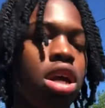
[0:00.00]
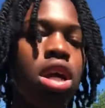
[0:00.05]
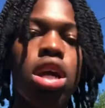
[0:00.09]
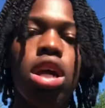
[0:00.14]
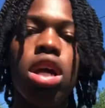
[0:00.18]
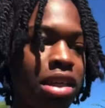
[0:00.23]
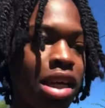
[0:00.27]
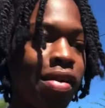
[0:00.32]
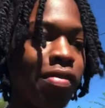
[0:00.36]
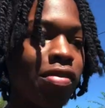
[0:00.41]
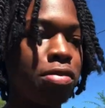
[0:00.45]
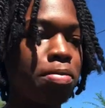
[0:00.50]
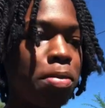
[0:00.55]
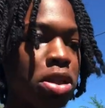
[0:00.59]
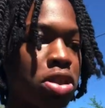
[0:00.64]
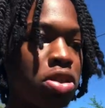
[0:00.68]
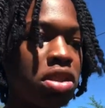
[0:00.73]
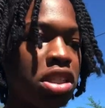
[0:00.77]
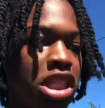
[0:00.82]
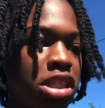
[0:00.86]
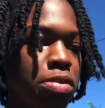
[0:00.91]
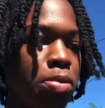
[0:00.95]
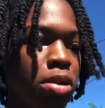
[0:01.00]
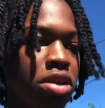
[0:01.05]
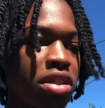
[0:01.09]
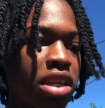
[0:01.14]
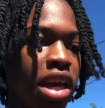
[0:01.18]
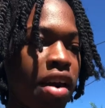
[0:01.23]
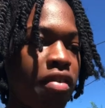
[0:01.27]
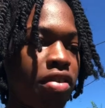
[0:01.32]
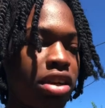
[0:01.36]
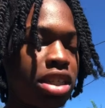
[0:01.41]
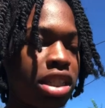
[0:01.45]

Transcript: say if a special needs person have a